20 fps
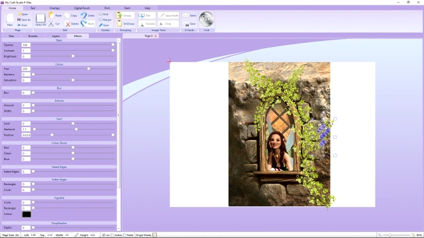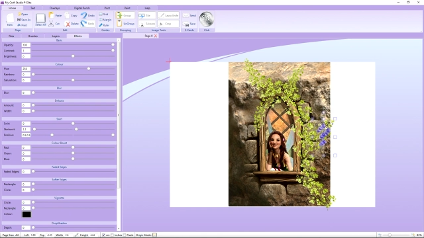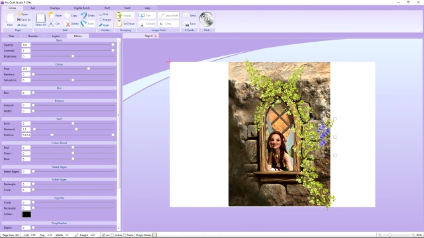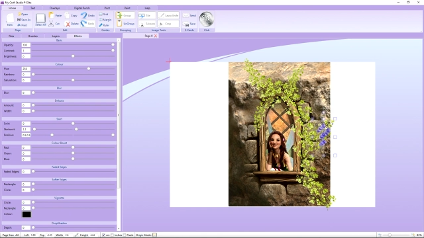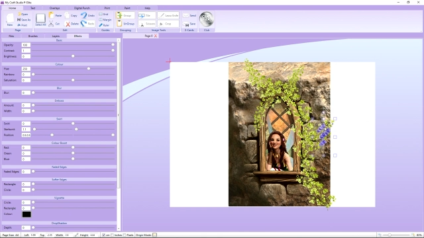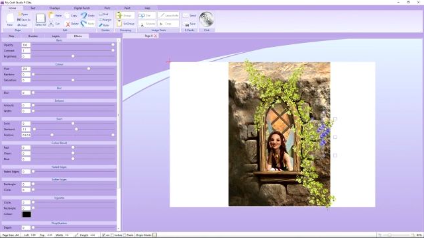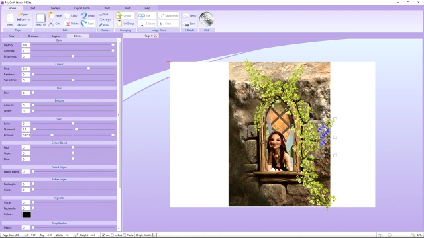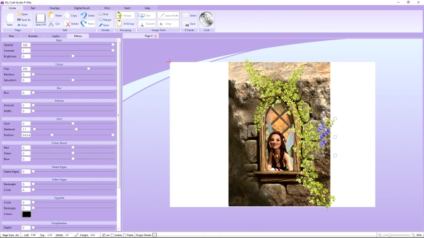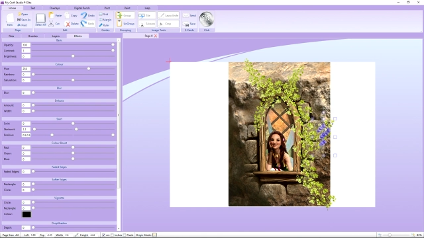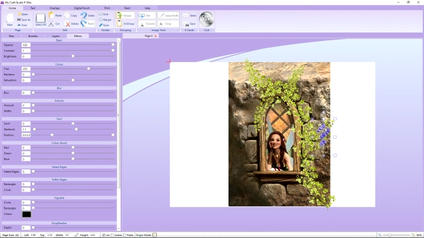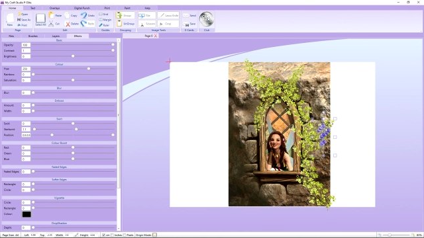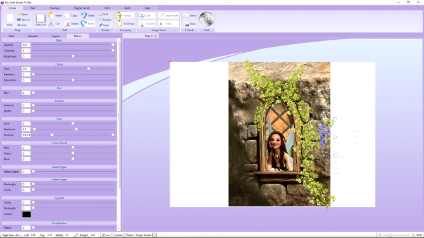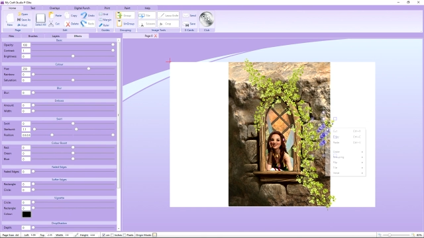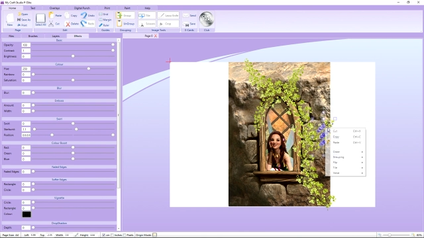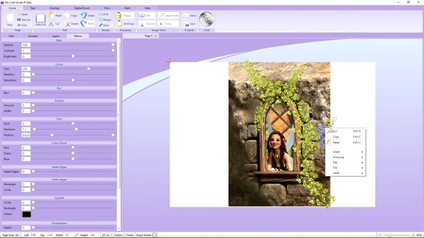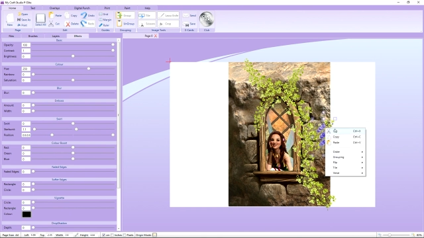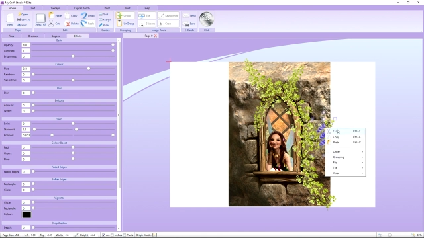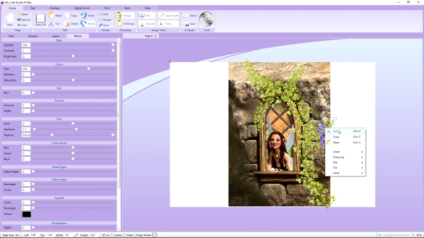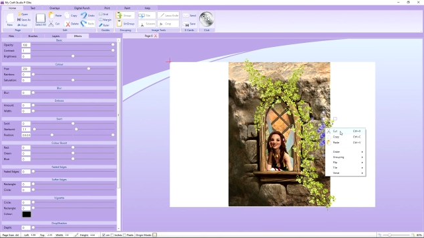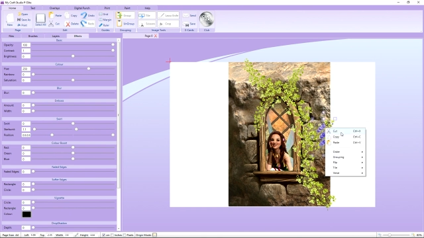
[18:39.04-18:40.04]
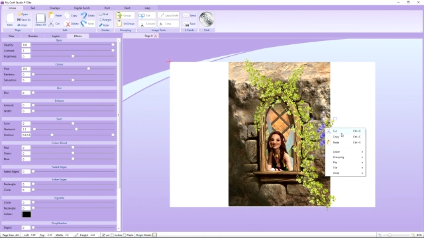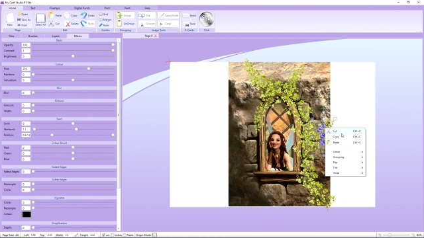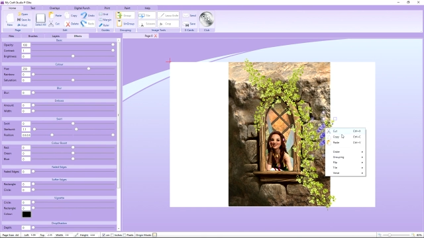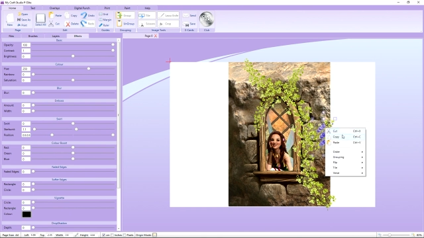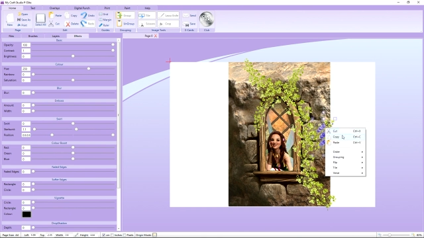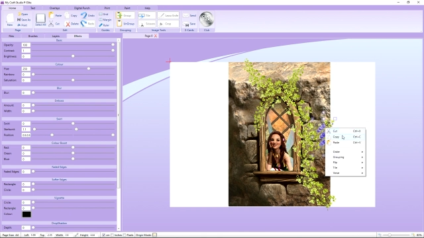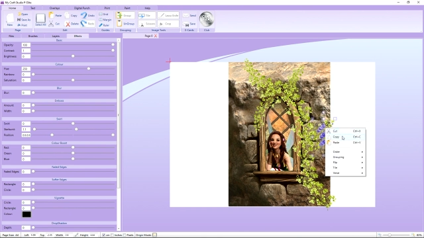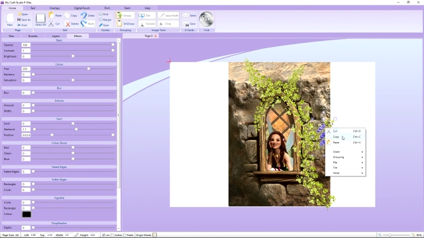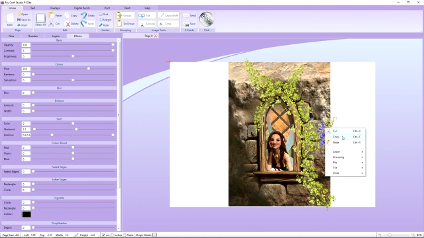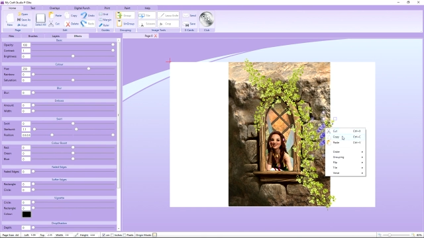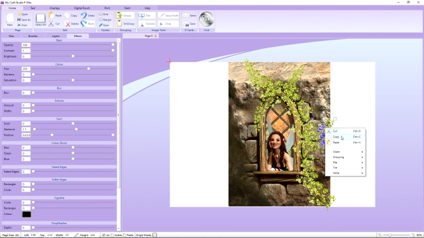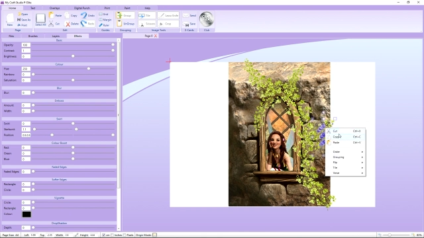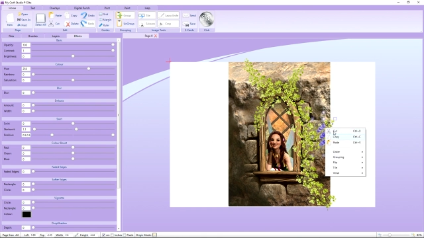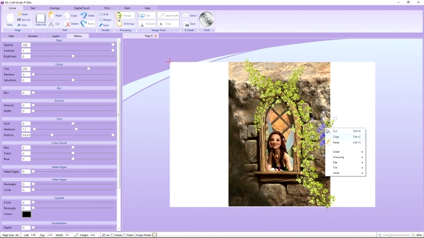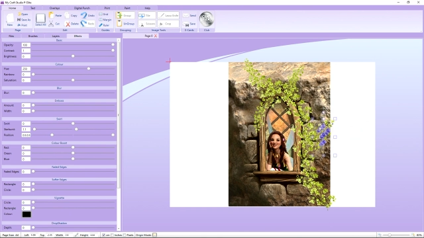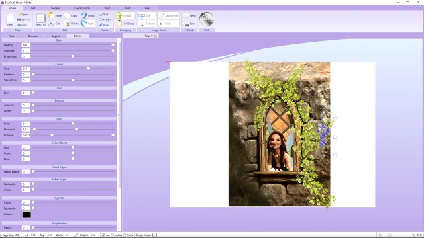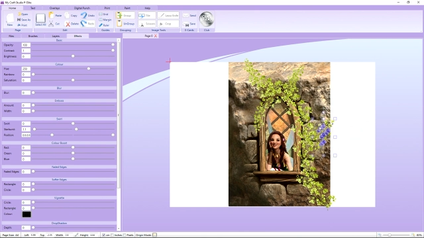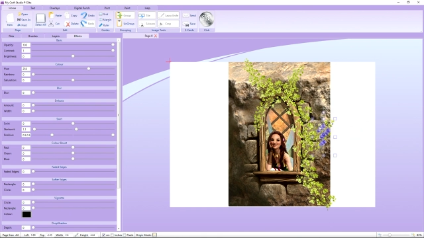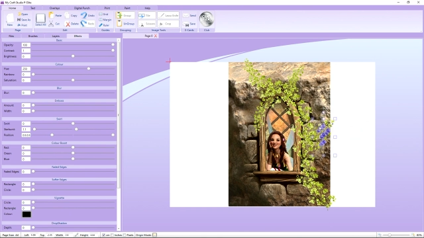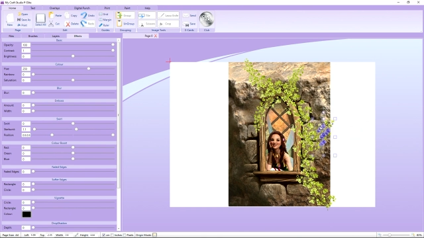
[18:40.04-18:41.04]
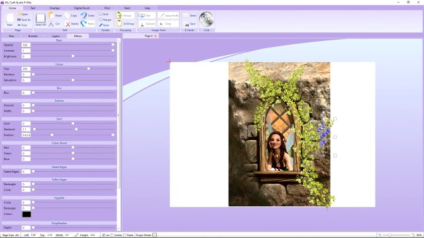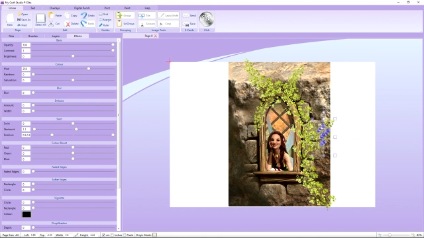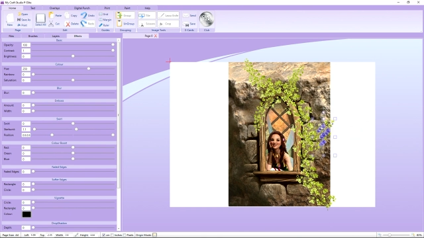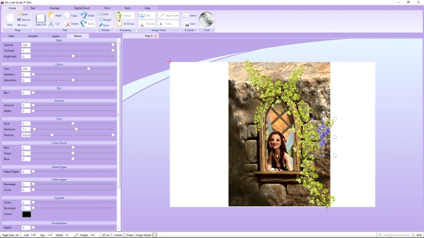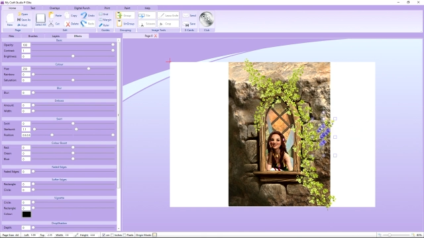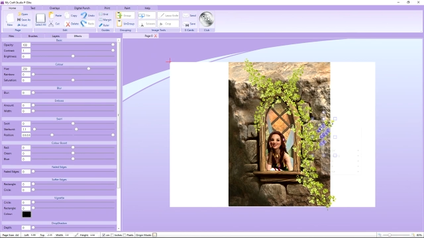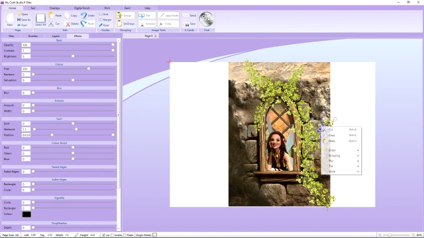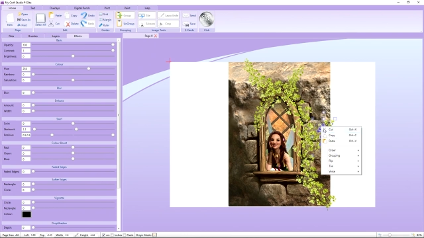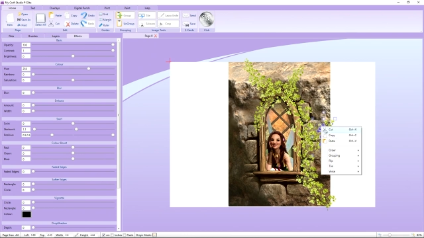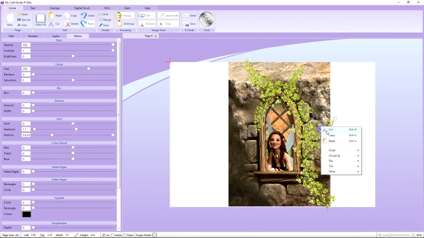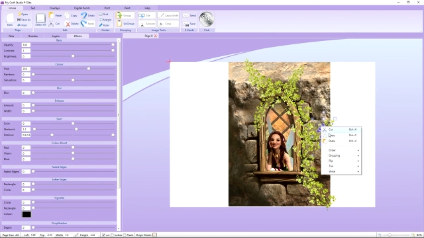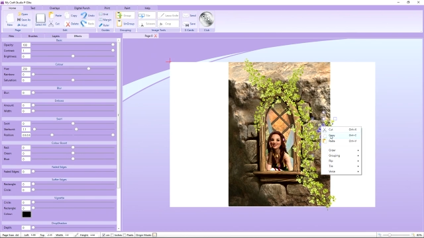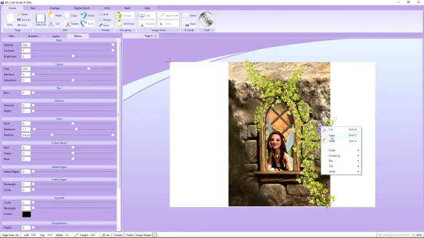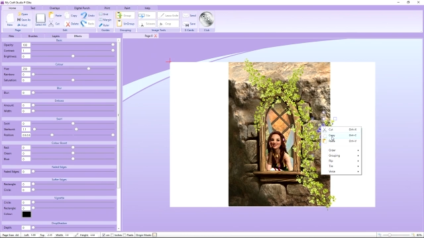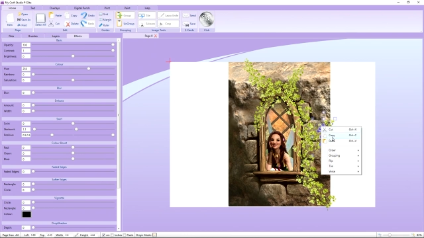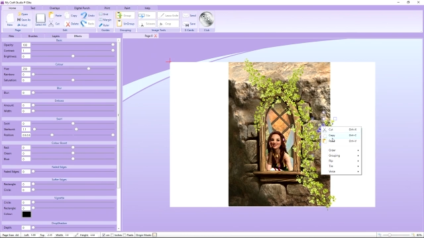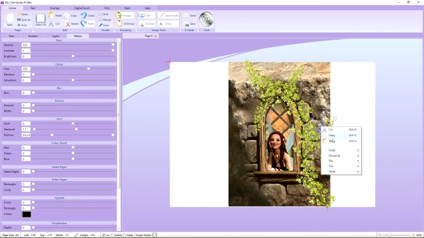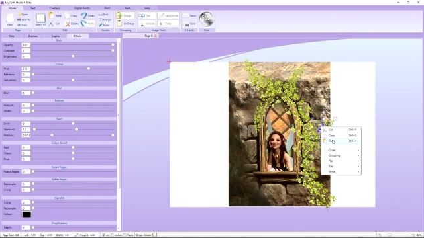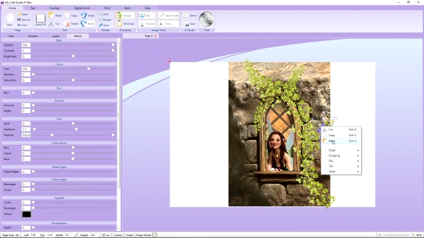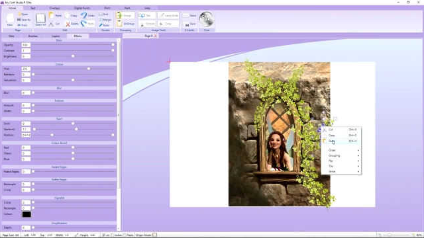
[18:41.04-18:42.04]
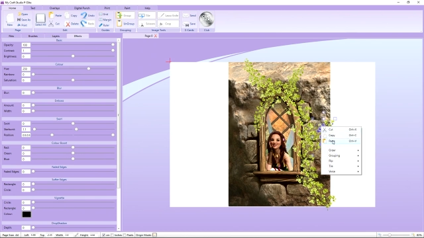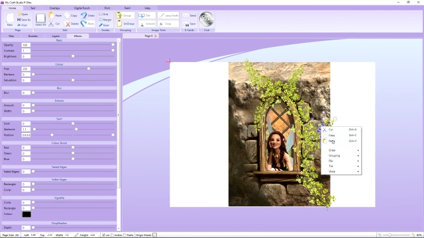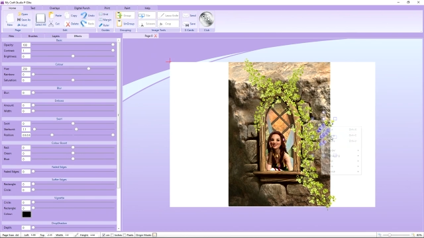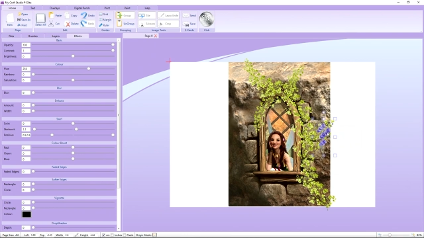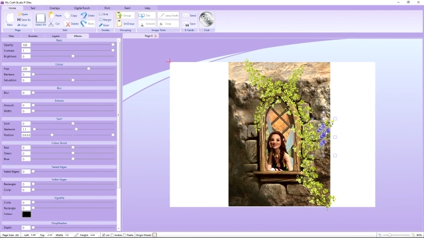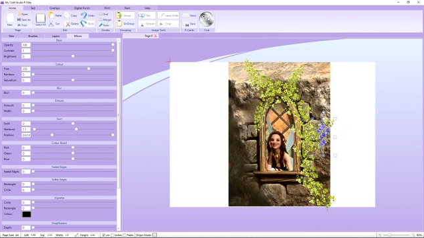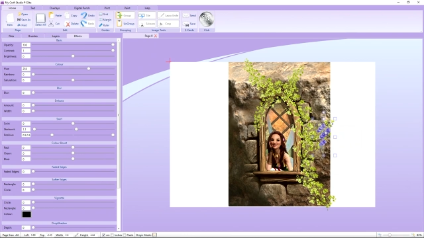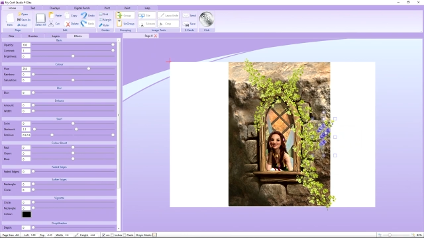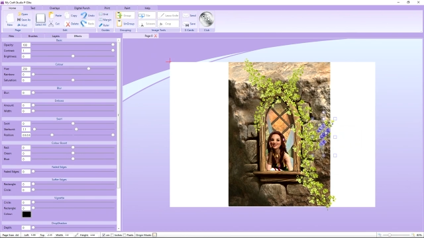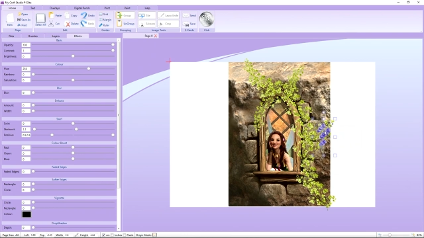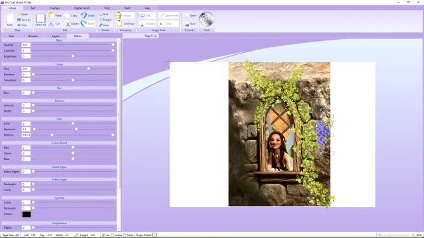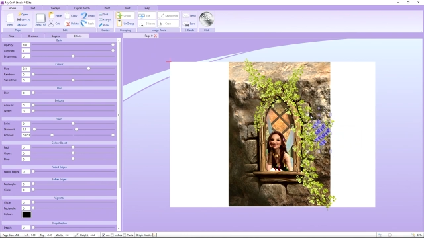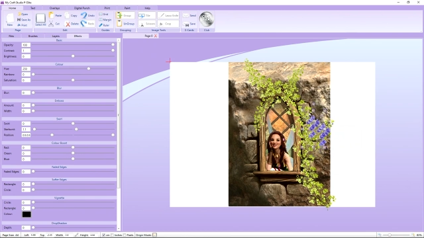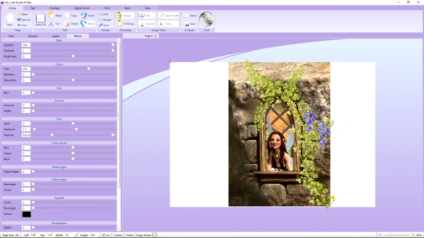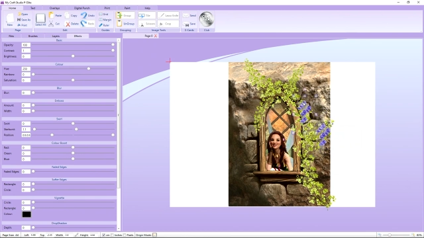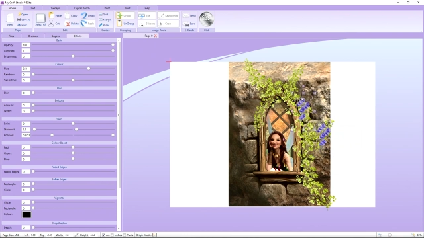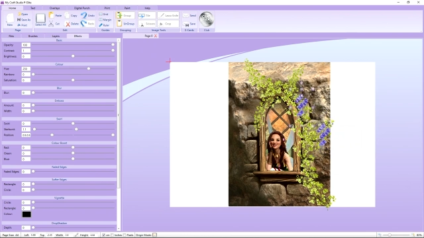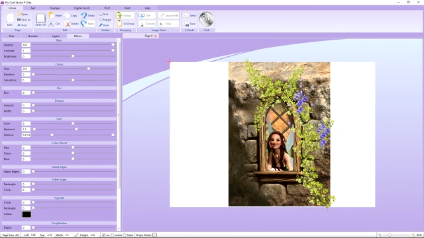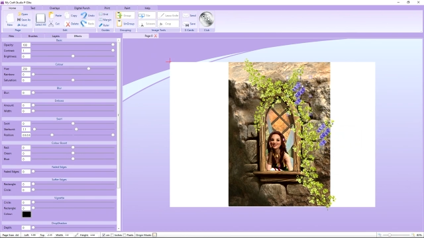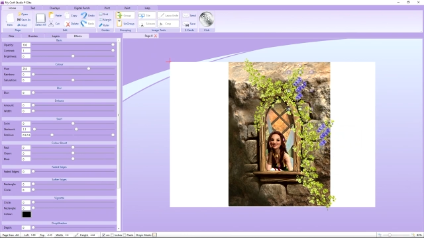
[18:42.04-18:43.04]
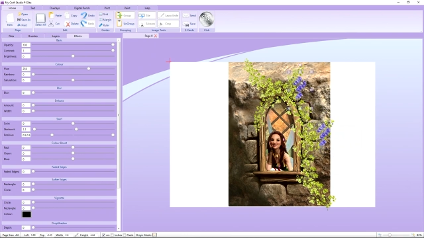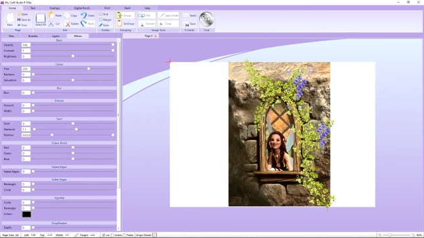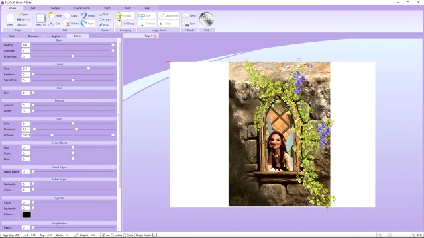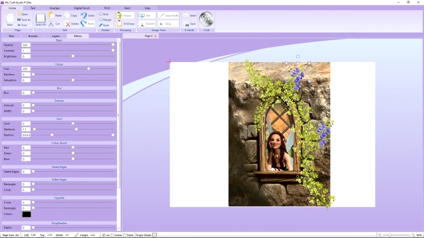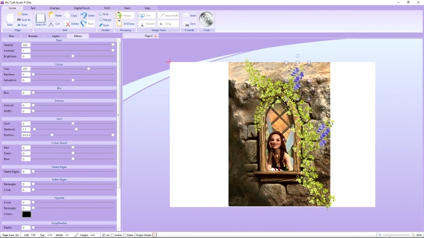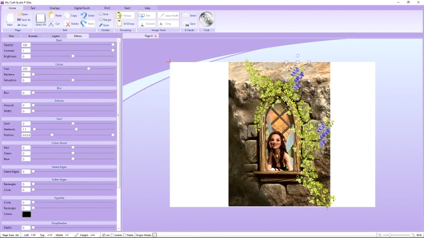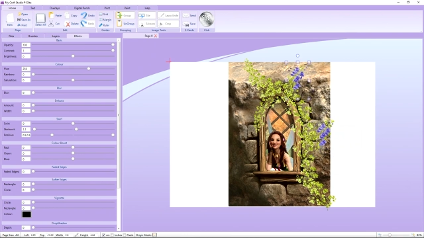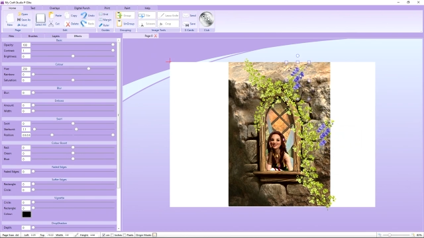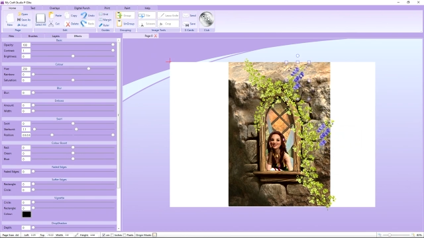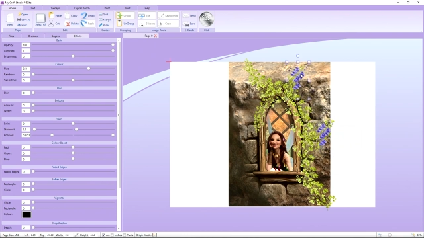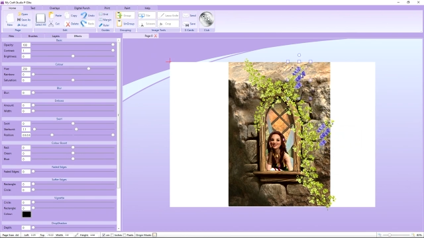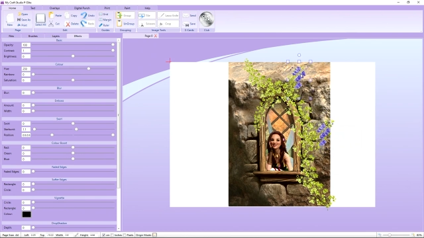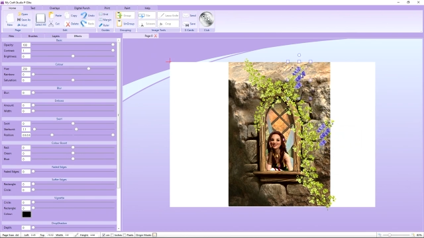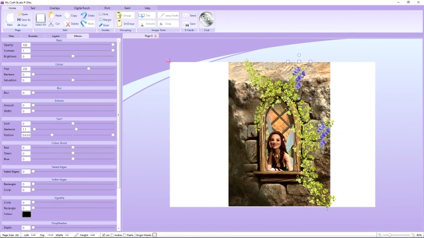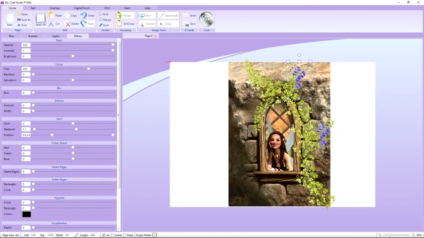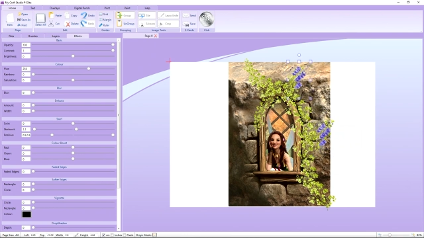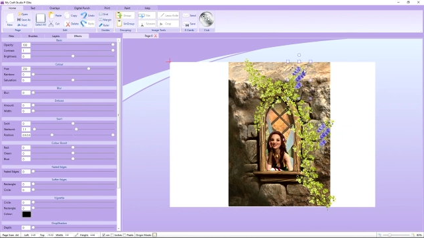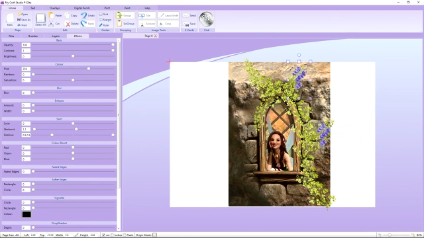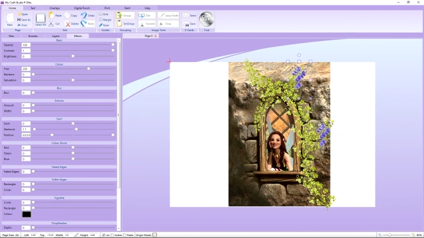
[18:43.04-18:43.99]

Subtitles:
Nobody's mouth can be seen.